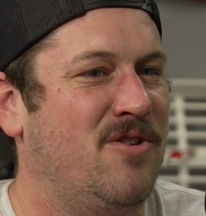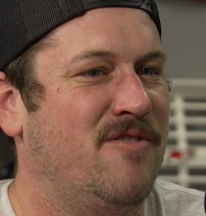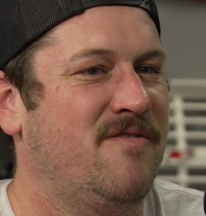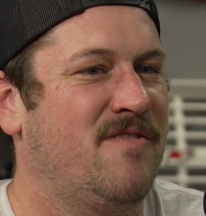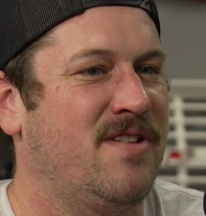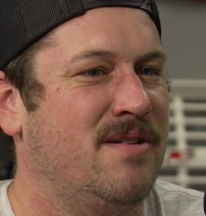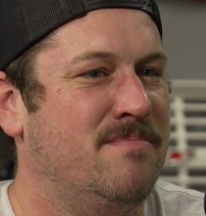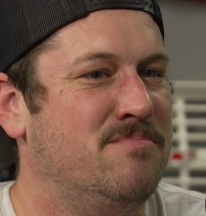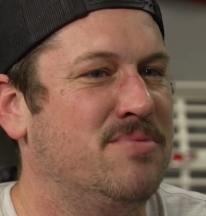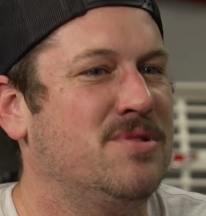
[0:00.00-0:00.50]

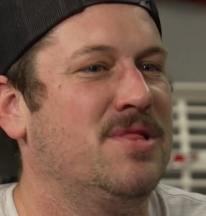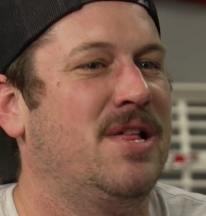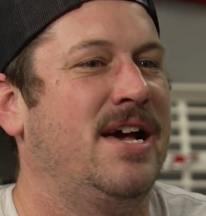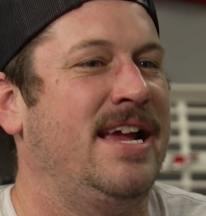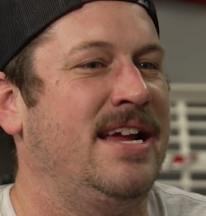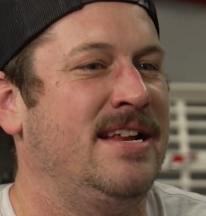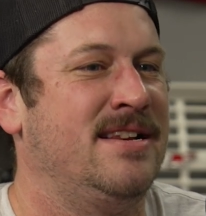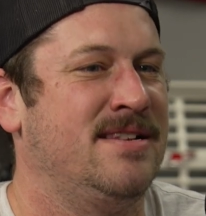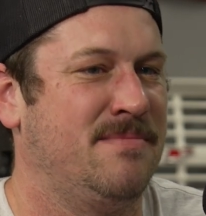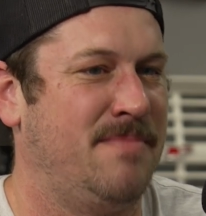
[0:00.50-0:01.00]
have
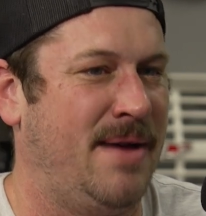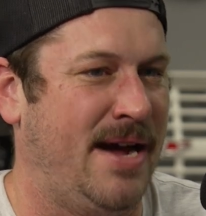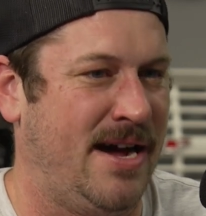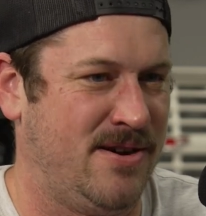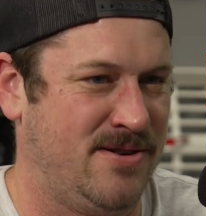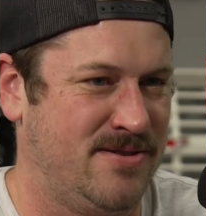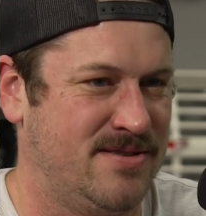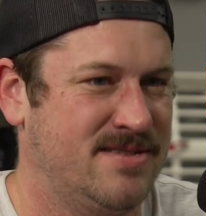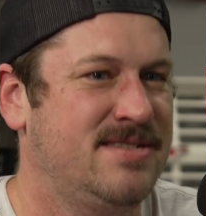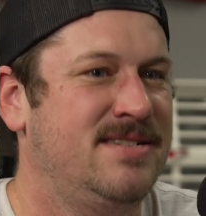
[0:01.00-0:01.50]
complained
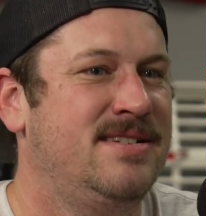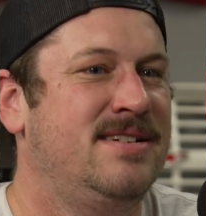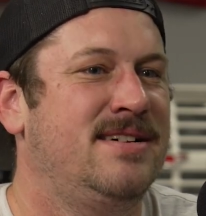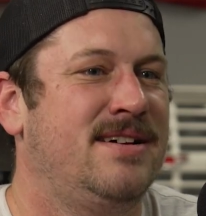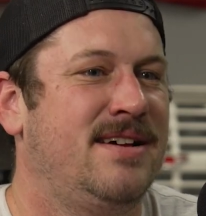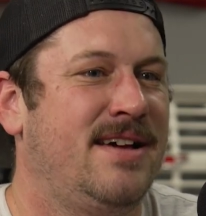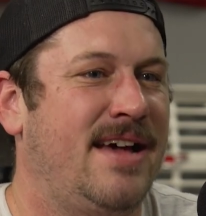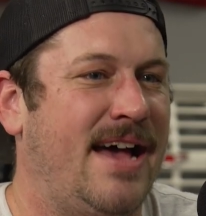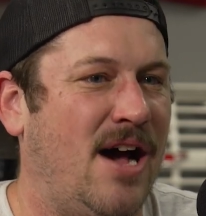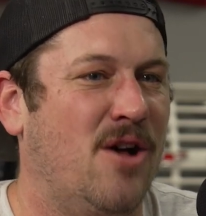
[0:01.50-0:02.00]
about
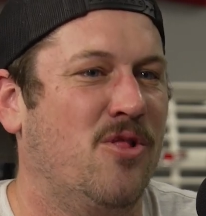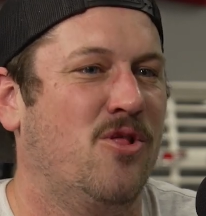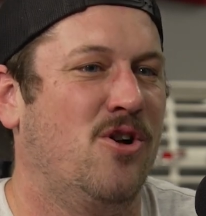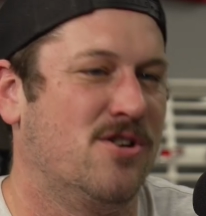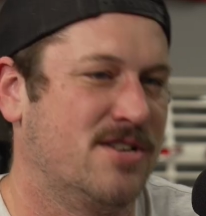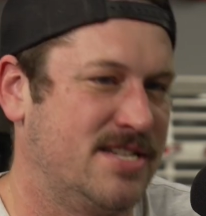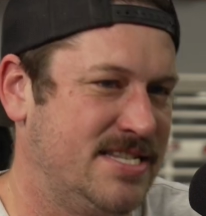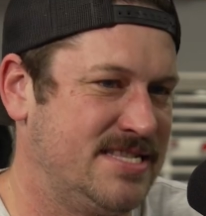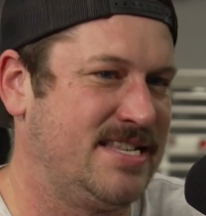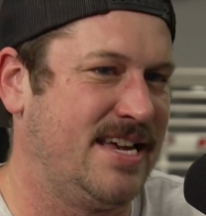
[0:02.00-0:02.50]
how
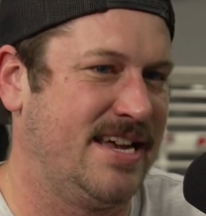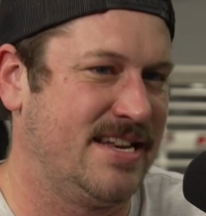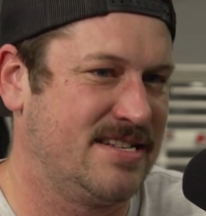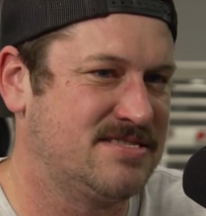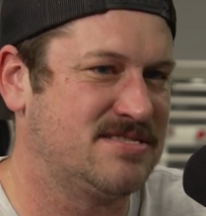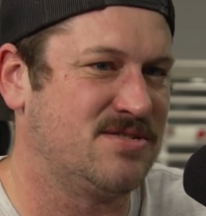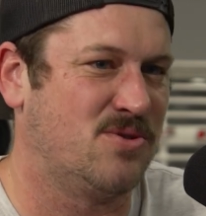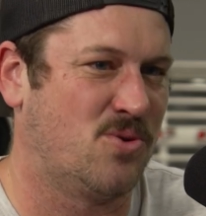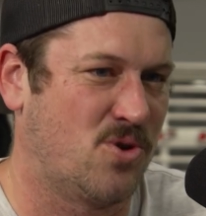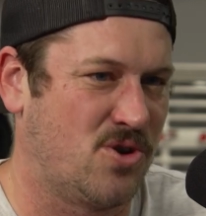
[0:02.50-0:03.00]
long it
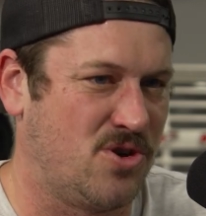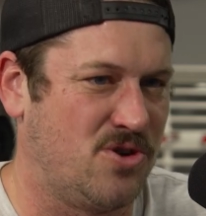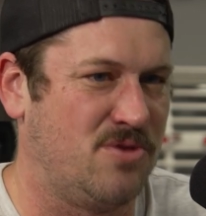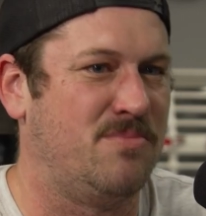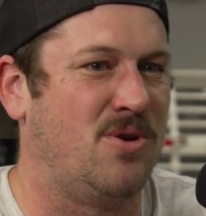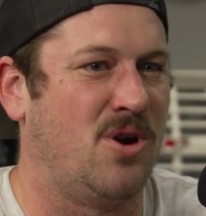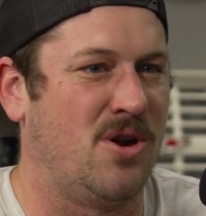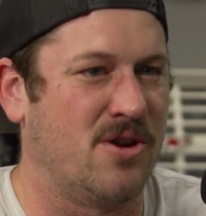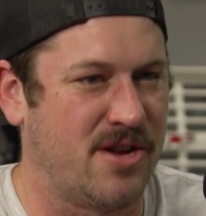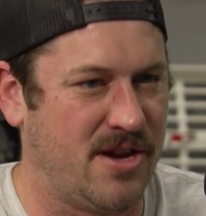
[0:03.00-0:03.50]
takes to order a
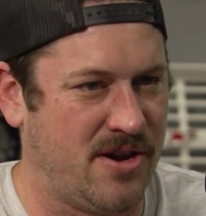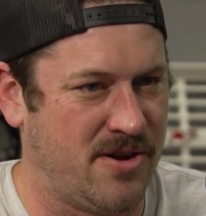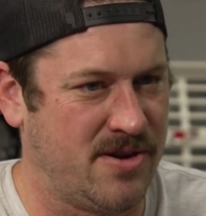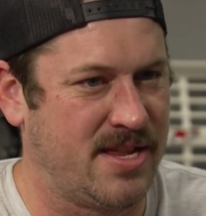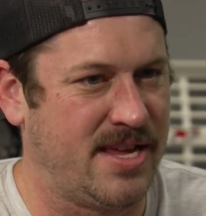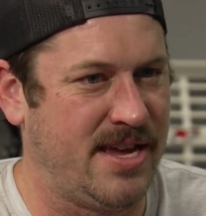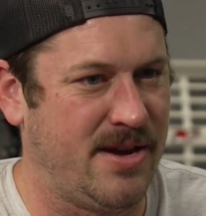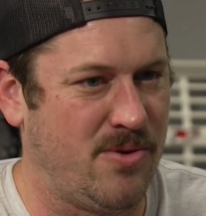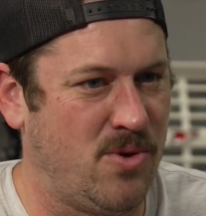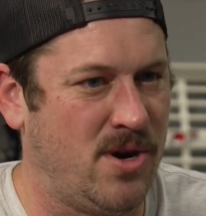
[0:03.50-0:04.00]
Bronco
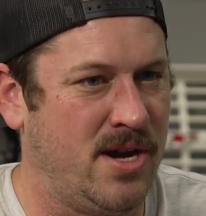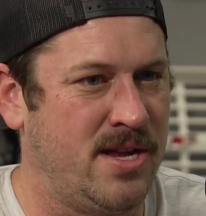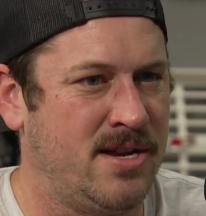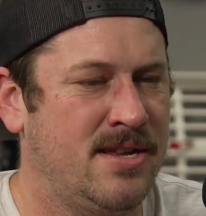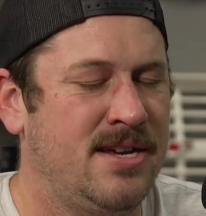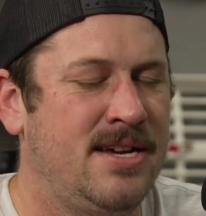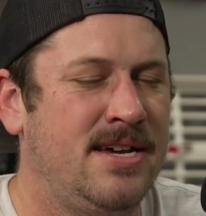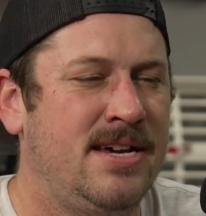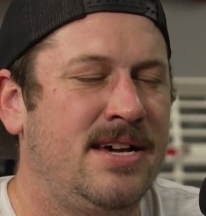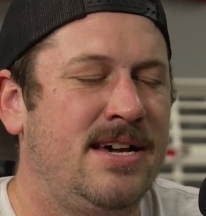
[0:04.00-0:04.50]
and get one.